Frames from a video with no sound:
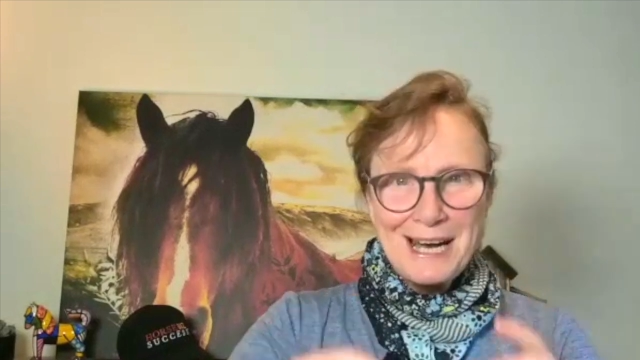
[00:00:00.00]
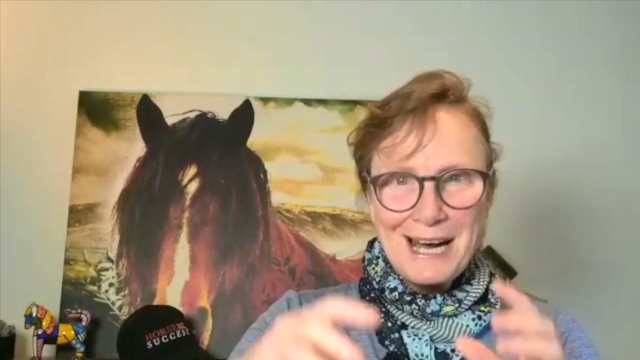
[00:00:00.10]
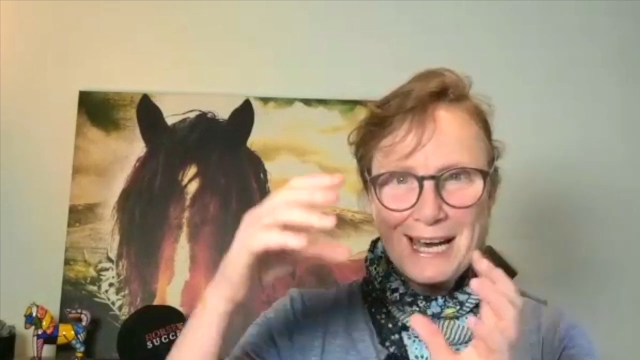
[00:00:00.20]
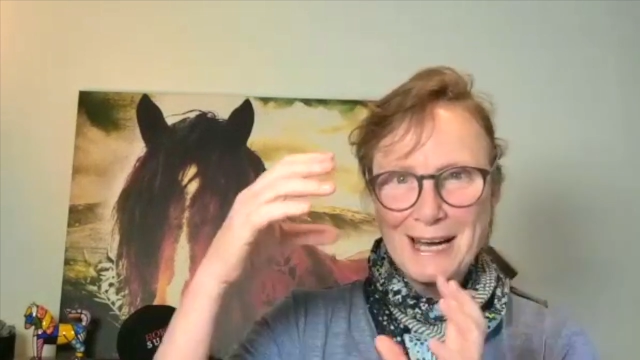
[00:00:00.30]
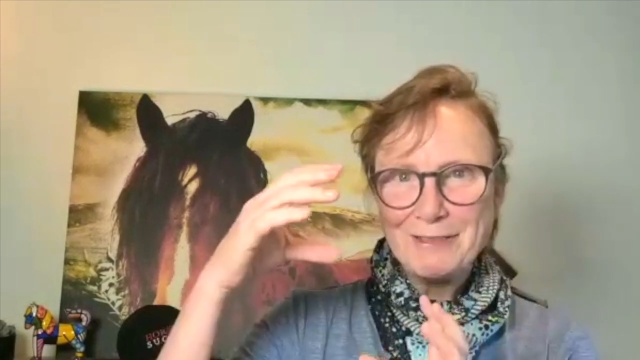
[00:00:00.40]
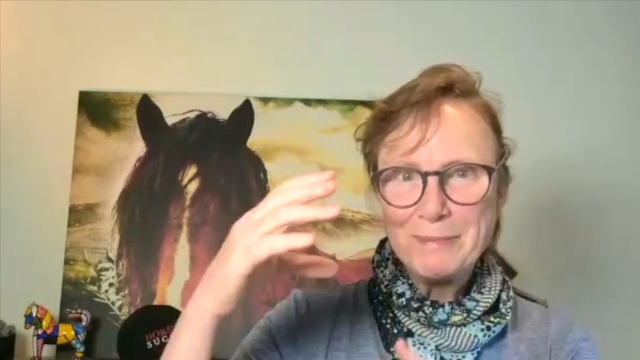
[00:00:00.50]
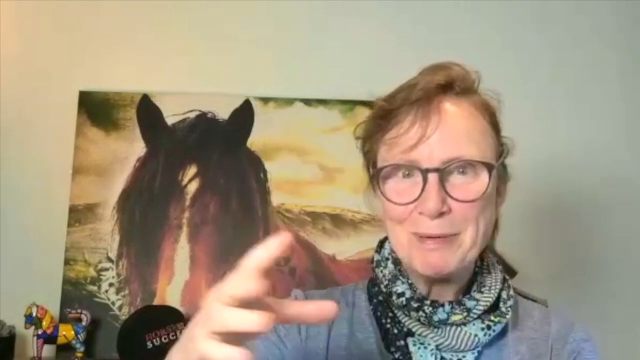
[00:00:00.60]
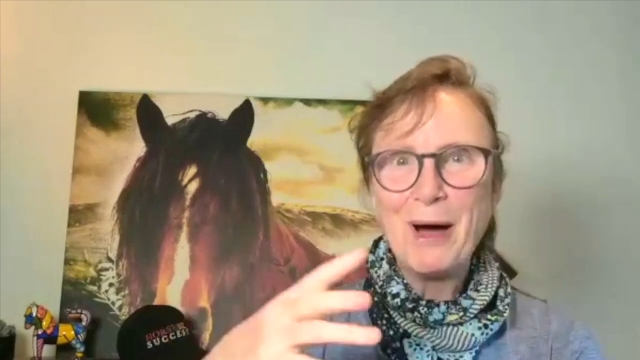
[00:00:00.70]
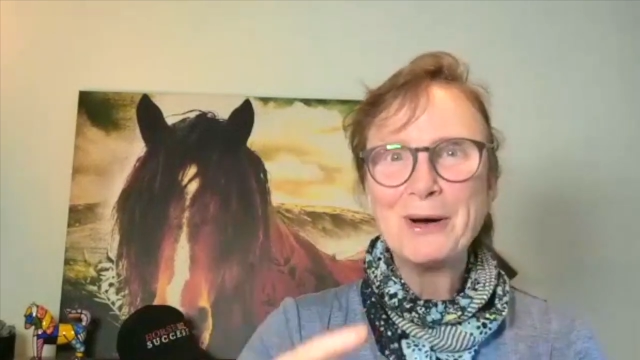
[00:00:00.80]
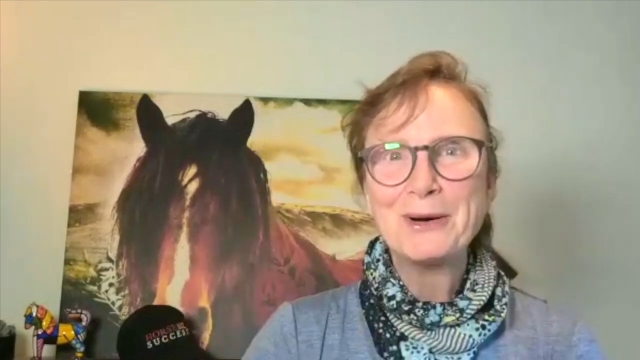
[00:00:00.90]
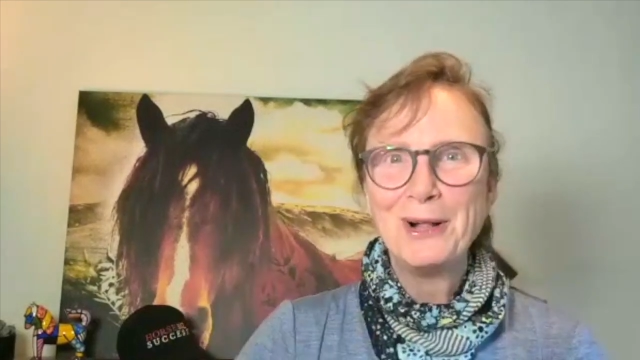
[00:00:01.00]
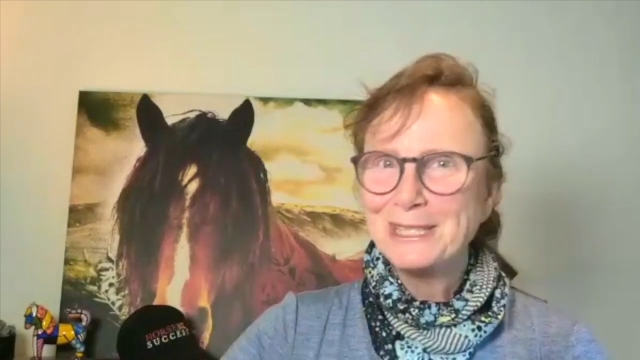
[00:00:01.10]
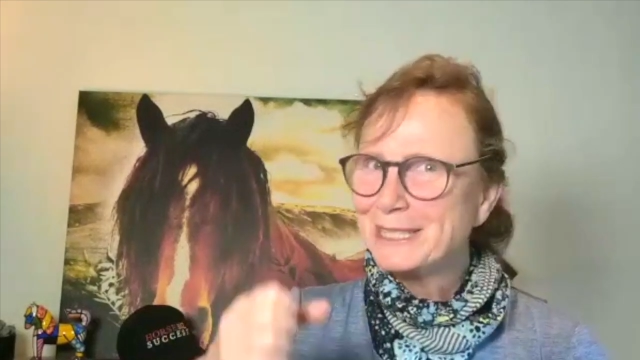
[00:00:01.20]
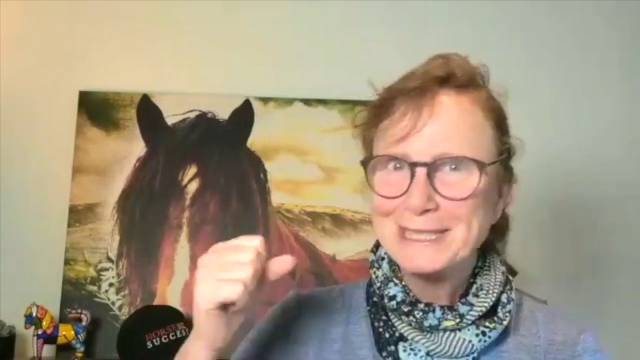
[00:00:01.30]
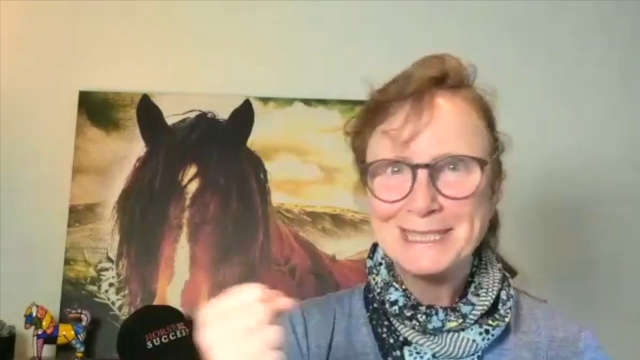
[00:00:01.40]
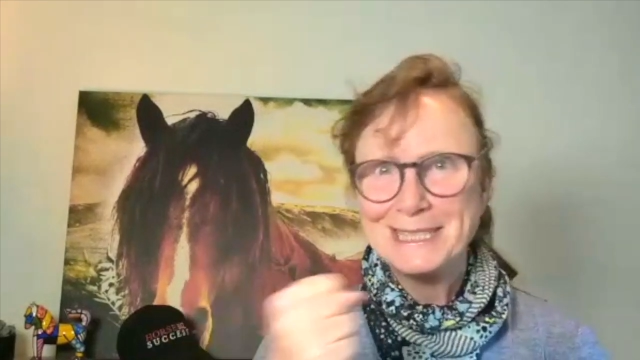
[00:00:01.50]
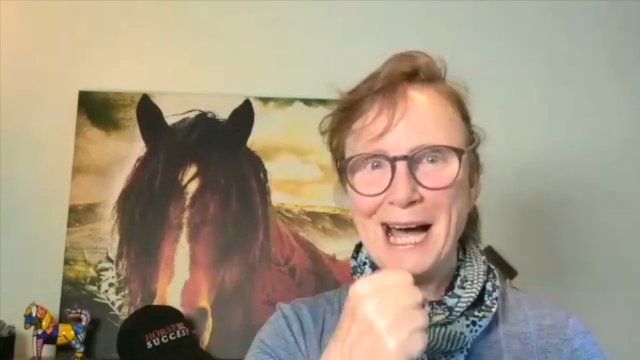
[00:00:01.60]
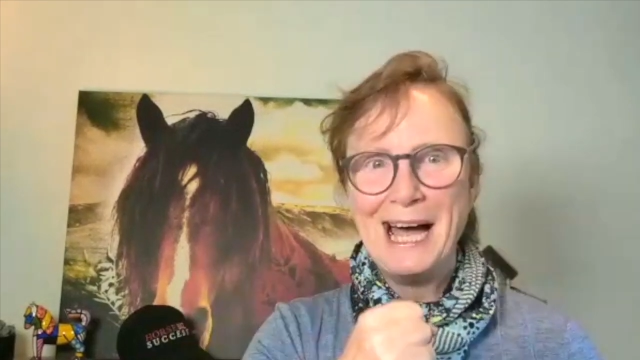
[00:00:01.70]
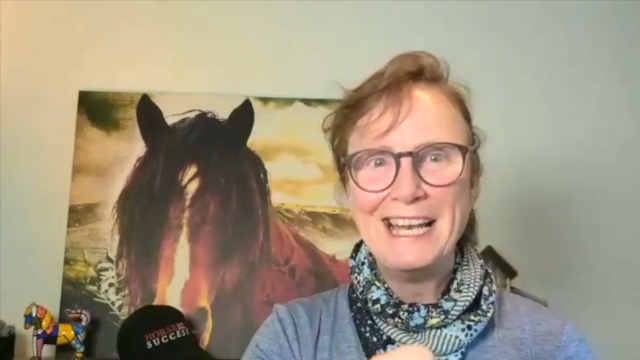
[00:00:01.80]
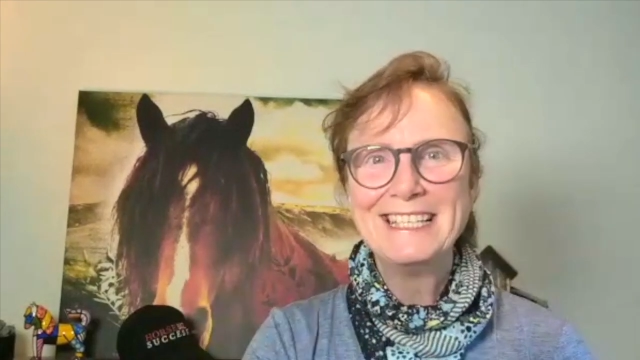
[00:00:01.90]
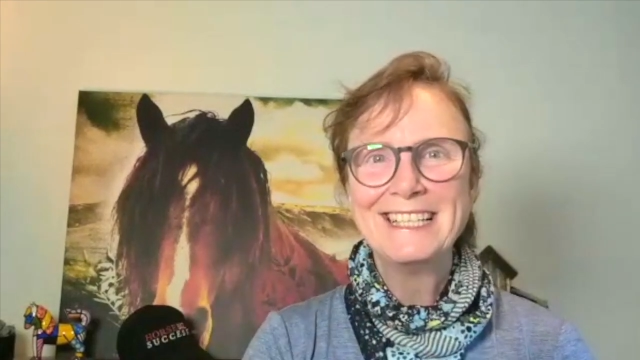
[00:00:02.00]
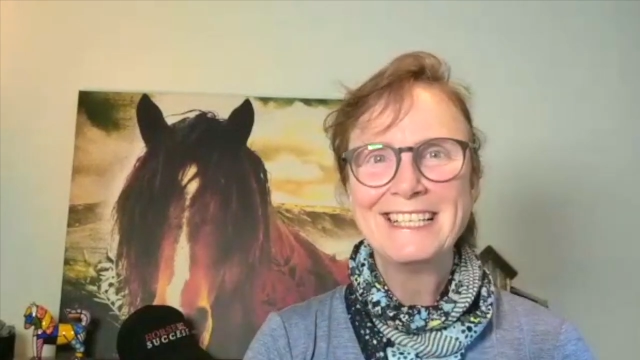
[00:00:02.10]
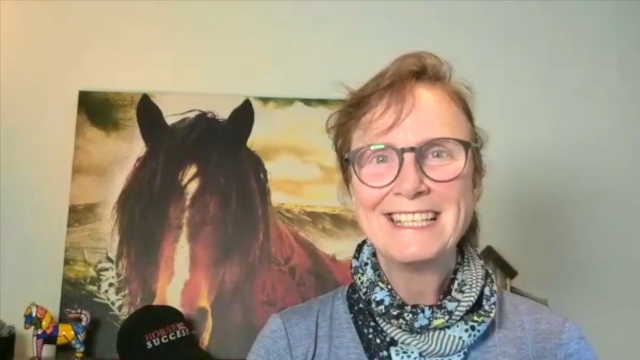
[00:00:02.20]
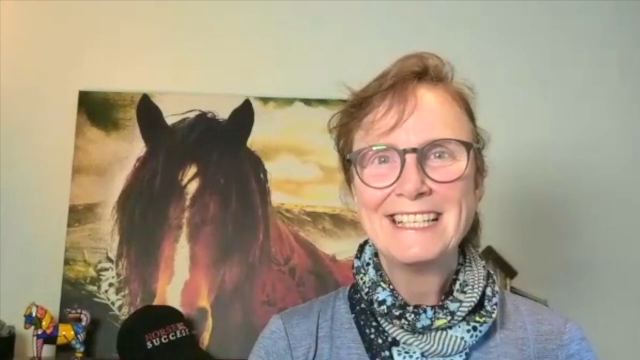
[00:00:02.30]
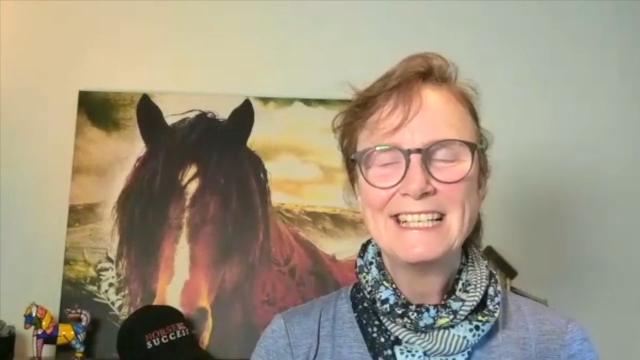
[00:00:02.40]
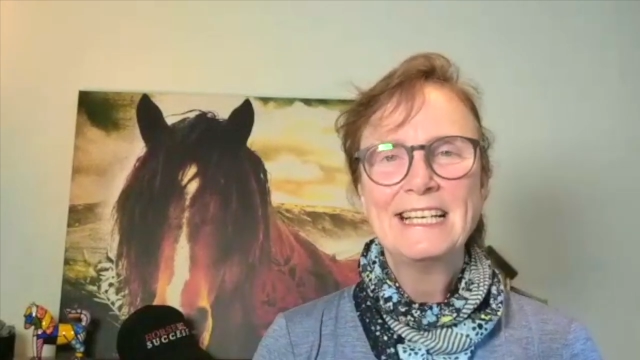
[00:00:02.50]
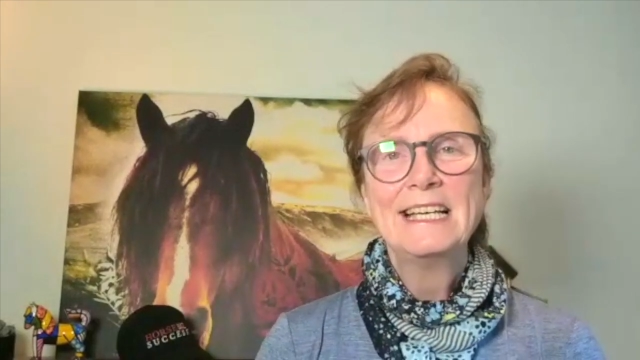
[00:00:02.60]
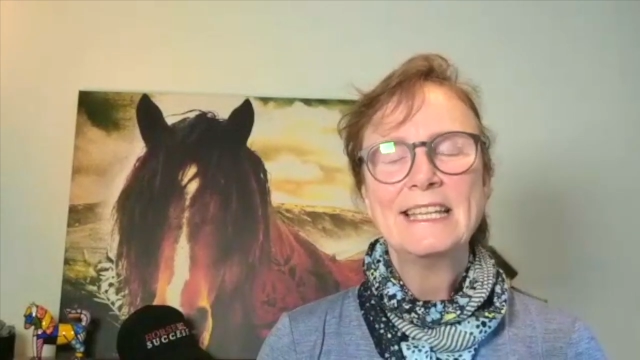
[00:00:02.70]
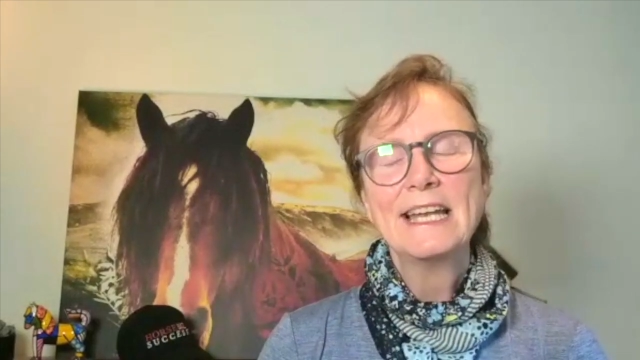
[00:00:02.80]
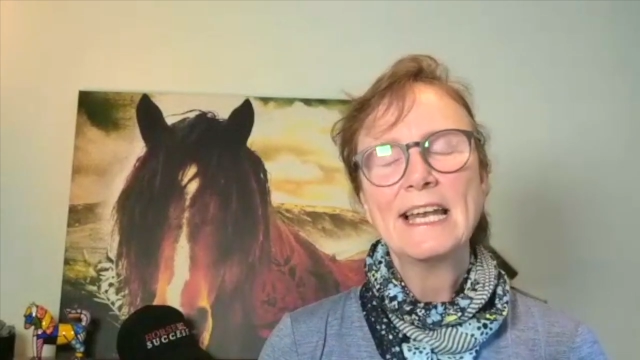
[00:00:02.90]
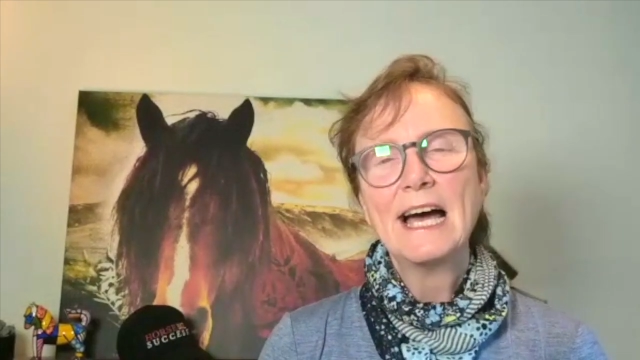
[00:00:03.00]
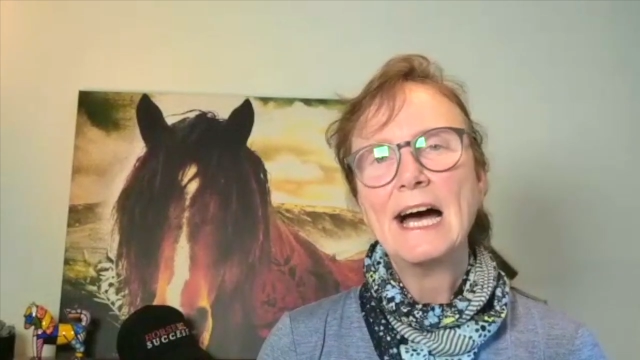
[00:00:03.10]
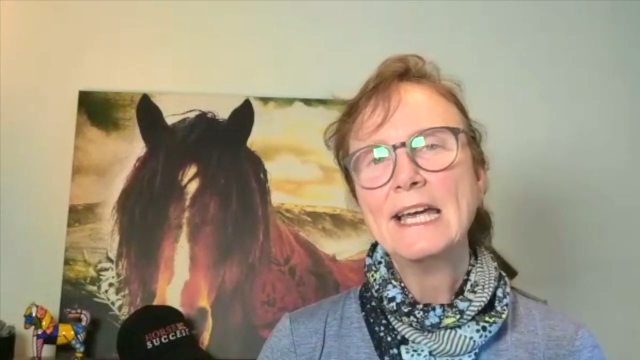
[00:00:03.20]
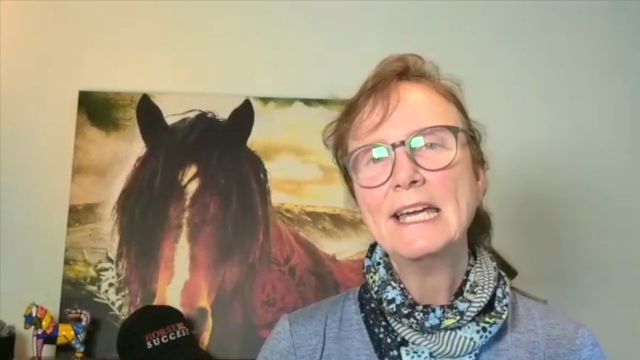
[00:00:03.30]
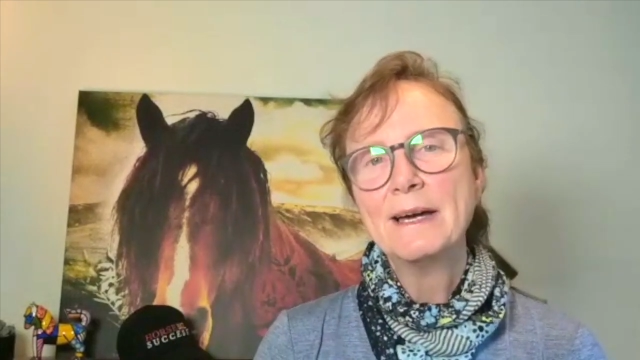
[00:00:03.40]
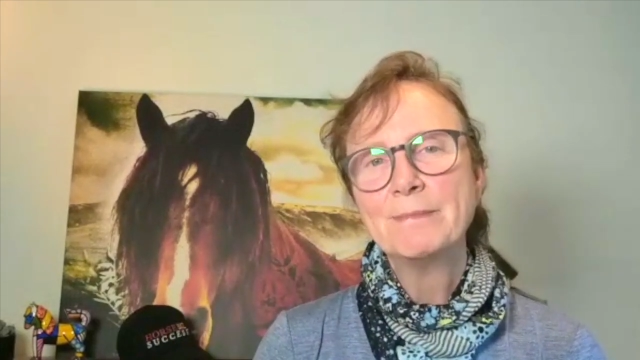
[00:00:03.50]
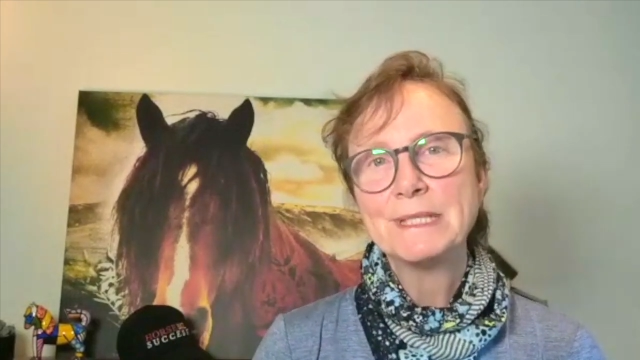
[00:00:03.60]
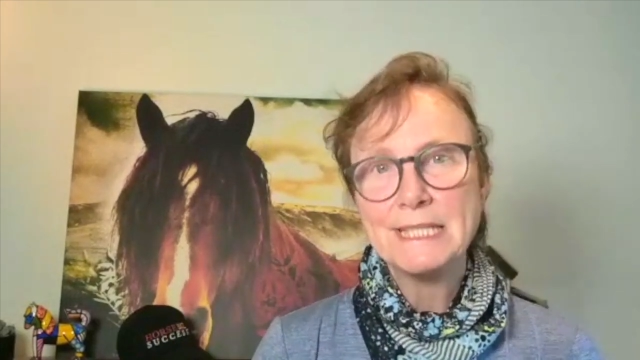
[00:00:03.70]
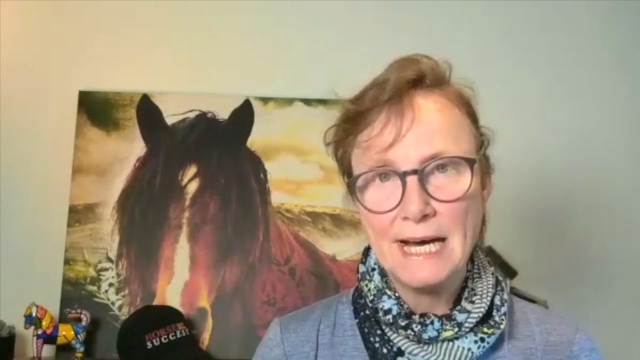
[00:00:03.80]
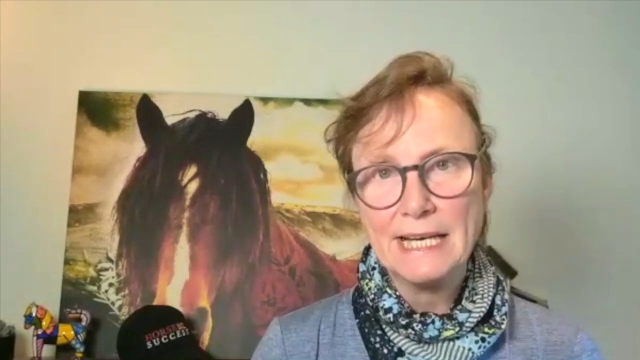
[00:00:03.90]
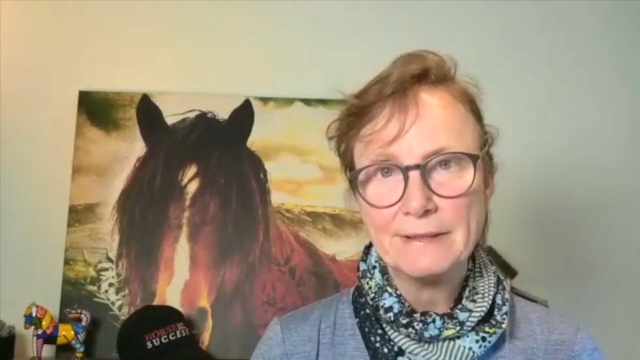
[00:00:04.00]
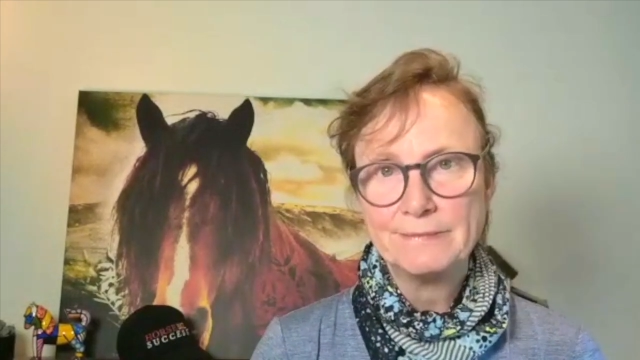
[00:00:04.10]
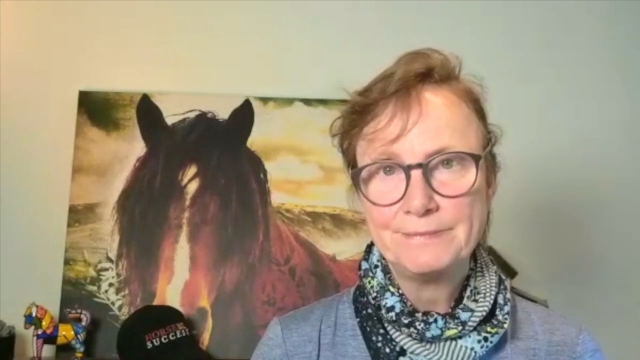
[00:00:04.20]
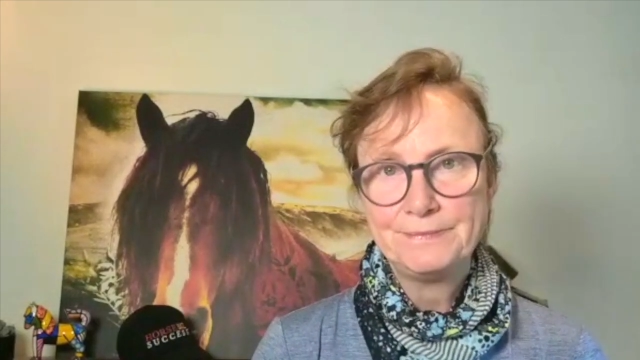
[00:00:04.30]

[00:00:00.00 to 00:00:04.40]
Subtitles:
I have a block called done, then I am done.